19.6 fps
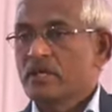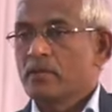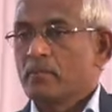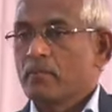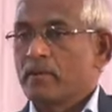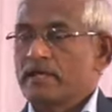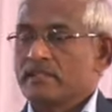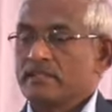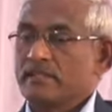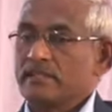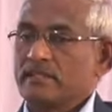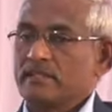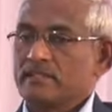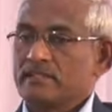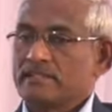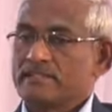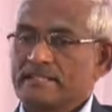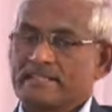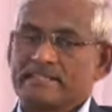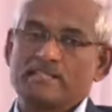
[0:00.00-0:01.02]
By that
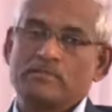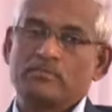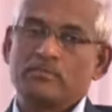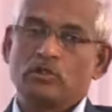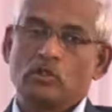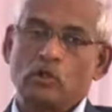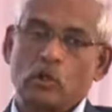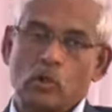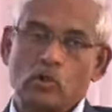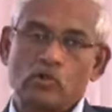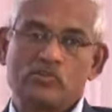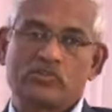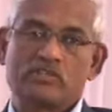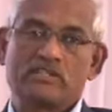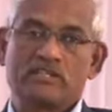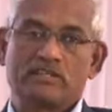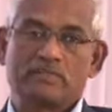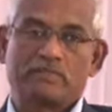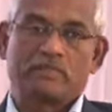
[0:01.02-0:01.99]
the sustainable clones in the